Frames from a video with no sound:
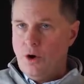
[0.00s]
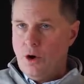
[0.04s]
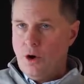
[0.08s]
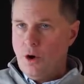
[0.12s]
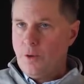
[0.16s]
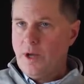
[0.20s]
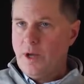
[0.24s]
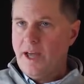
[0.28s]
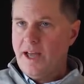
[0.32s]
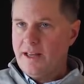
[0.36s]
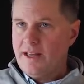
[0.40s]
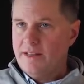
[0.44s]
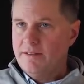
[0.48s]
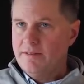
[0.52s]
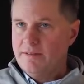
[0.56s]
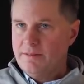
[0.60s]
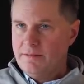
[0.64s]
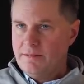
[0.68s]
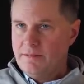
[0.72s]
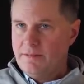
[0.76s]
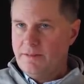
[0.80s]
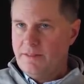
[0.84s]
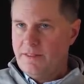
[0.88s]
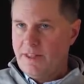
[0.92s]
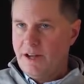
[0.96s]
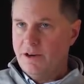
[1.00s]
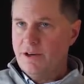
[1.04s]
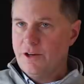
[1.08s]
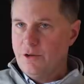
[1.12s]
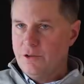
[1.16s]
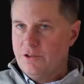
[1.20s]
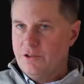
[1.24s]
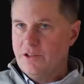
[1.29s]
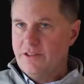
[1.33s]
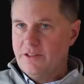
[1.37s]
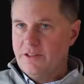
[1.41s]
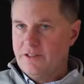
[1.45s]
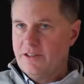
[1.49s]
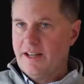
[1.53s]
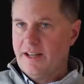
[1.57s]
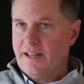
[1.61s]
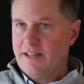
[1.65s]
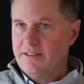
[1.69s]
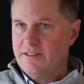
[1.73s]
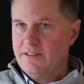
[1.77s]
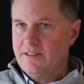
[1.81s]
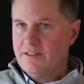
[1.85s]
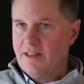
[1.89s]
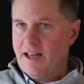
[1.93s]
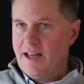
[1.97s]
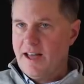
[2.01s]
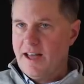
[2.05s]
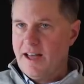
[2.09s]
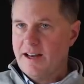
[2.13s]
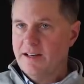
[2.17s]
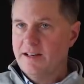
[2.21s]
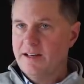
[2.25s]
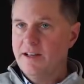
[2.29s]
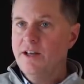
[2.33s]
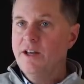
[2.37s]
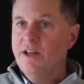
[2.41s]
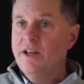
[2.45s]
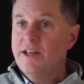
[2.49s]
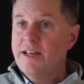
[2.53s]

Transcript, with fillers: okay, they're using the second sign.